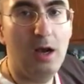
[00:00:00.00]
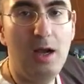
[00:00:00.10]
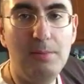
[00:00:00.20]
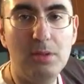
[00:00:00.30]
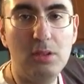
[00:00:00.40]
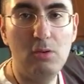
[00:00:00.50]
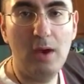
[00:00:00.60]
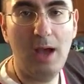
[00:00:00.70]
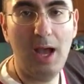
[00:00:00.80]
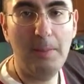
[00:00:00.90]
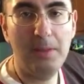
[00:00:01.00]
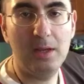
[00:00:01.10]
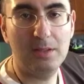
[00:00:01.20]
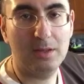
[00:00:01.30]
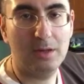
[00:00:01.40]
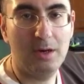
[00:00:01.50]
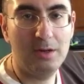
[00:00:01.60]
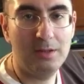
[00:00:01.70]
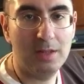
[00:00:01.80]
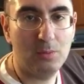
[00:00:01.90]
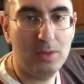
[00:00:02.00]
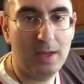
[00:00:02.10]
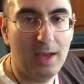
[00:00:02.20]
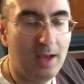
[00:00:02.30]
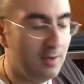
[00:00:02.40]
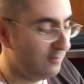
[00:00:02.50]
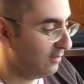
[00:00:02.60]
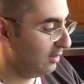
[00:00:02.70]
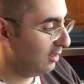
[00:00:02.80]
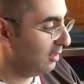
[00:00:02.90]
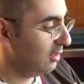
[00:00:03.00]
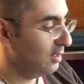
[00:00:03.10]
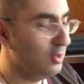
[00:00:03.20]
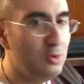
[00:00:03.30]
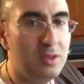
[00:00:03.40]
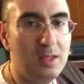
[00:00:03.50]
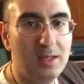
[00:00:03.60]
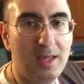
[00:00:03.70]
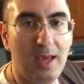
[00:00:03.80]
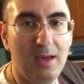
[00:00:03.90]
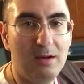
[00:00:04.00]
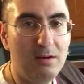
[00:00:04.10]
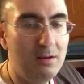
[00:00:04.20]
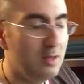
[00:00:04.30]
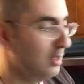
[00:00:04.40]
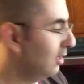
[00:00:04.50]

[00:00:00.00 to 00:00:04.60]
I'm so happy at the garden that we have. Using kale